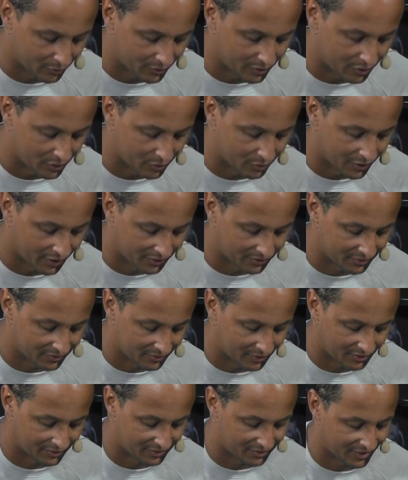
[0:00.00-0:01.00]
with you
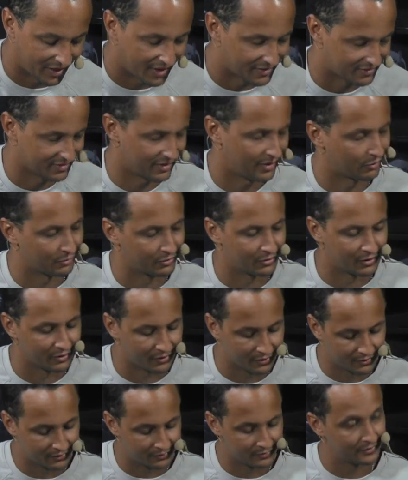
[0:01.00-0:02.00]
that stands
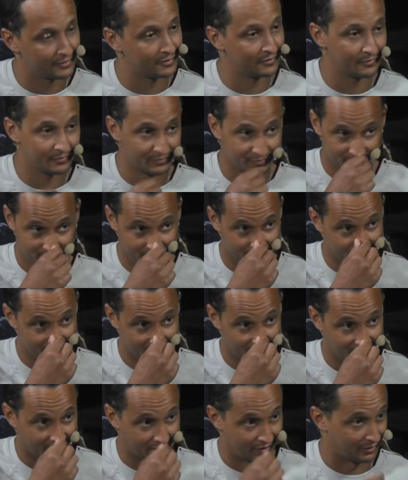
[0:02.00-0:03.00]
out.
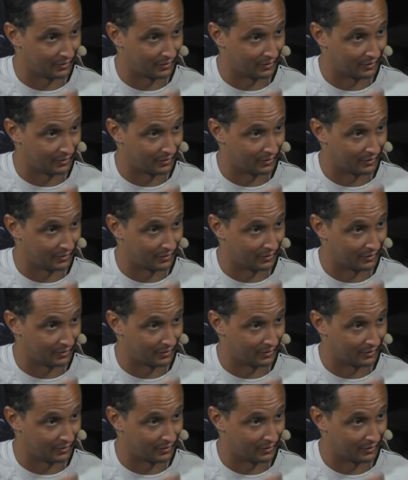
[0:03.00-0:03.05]
I